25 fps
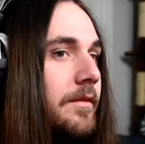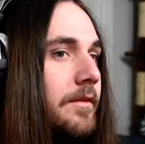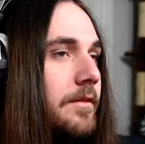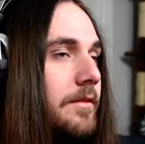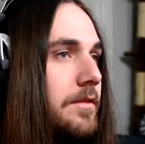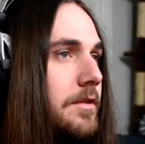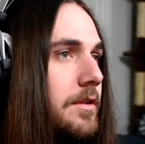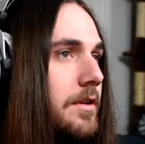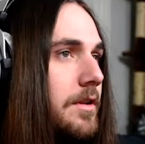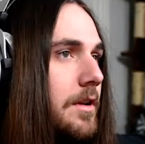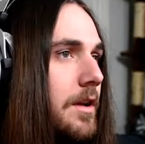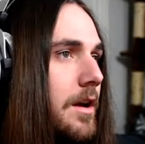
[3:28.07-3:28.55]

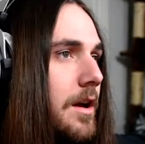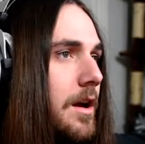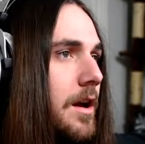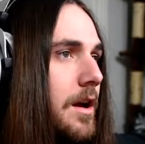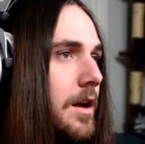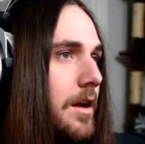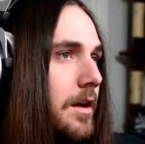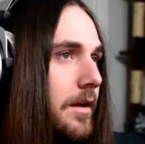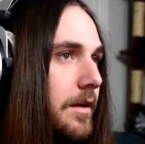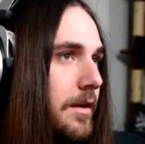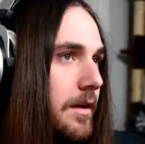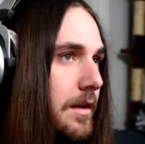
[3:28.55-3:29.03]

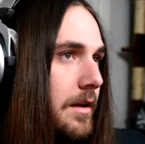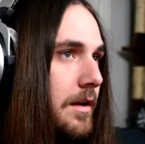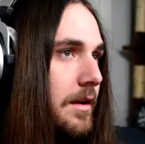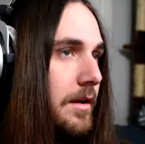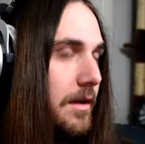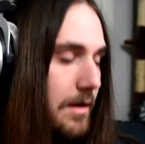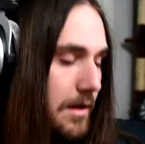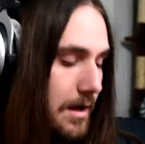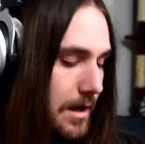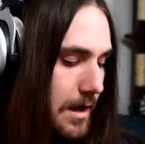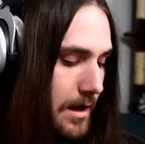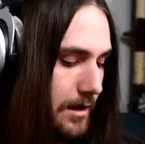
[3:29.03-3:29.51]
No.
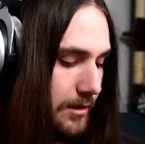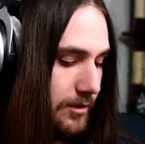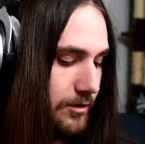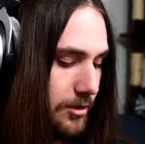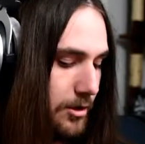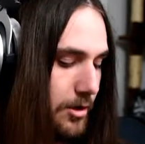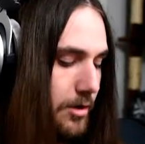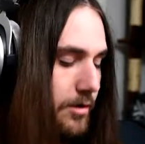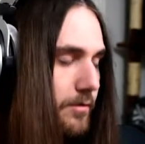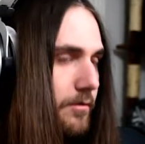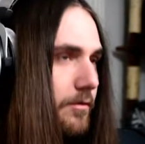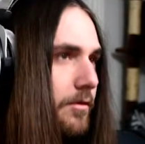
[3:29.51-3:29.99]
I
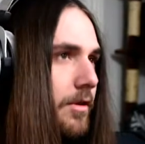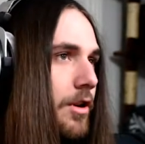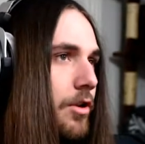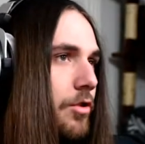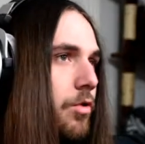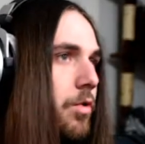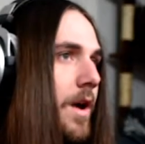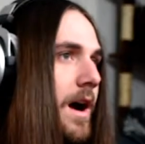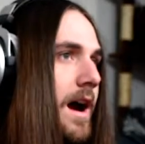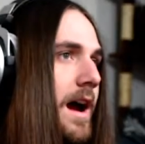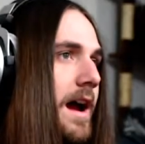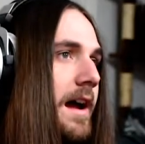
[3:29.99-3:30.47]
don't
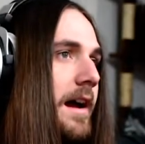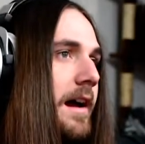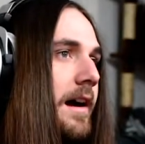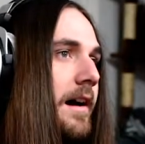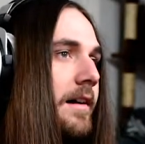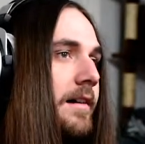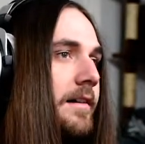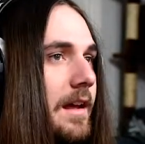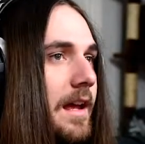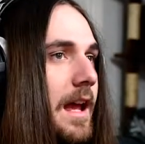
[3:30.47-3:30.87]
require.